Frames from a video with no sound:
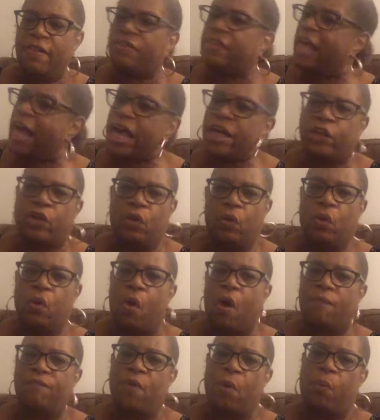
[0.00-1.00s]
Thank you,
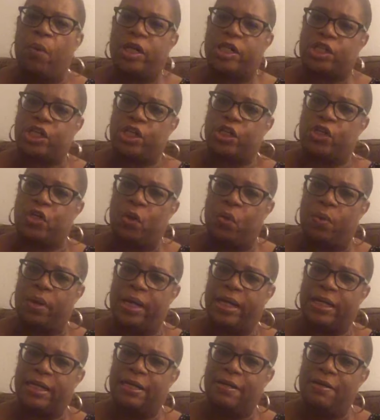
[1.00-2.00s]
Lord, for what you're
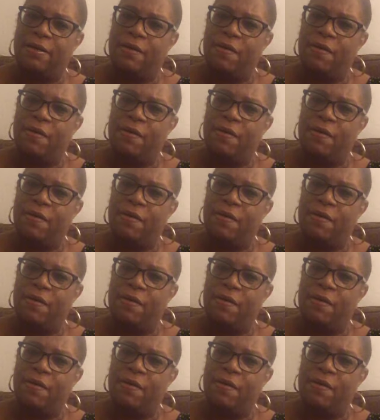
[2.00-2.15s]
doing.